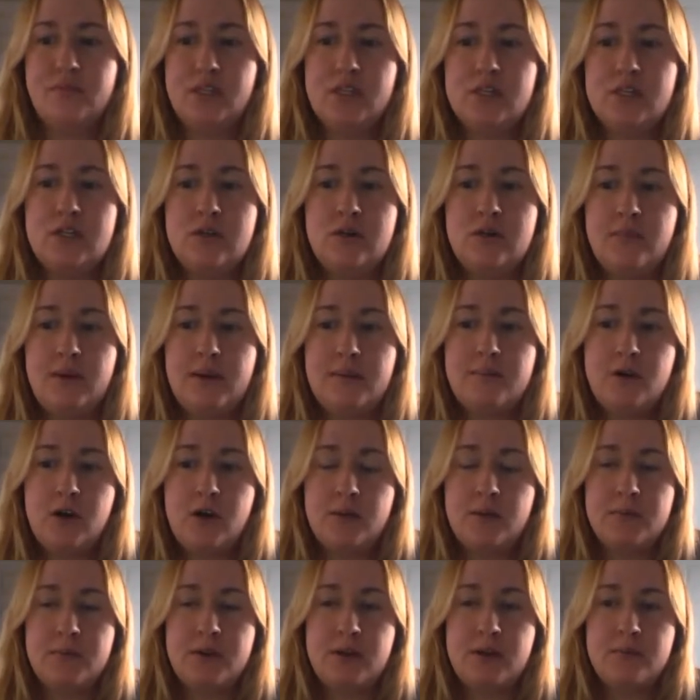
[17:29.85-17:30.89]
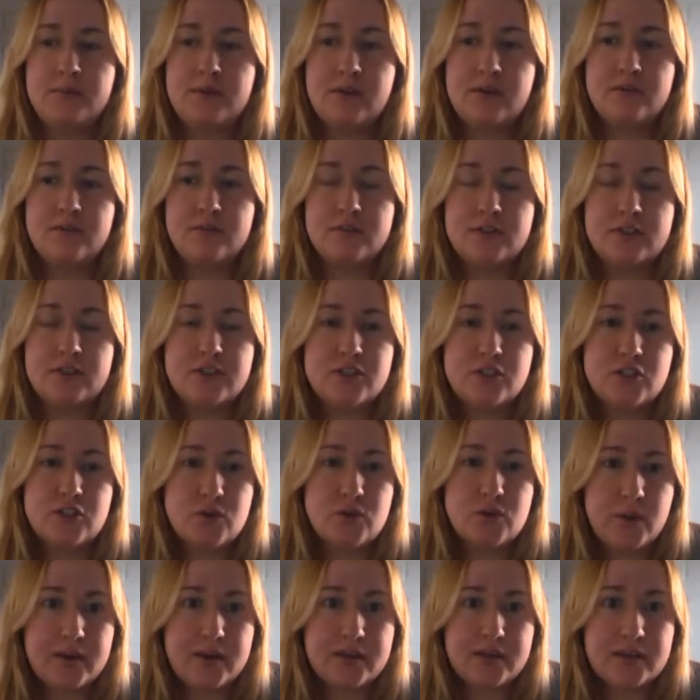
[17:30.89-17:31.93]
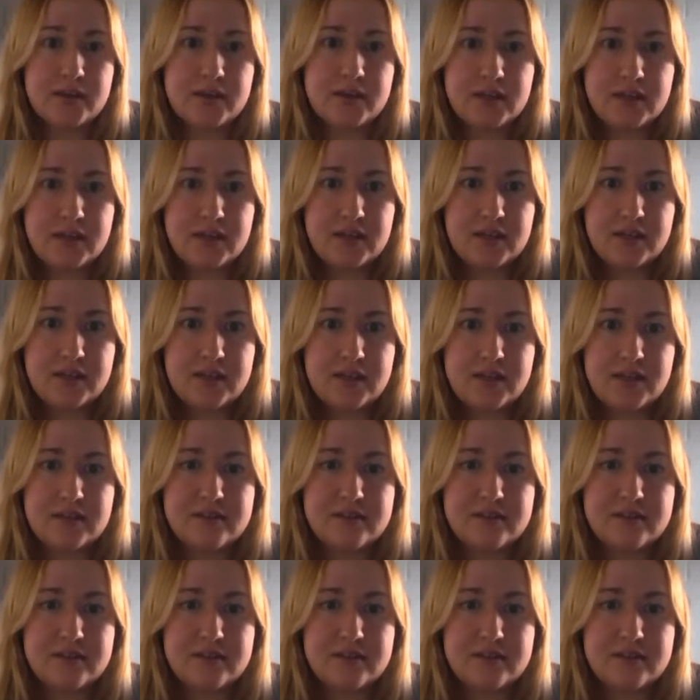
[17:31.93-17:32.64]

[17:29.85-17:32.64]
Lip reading: you know, my mom helped me over to the toilet,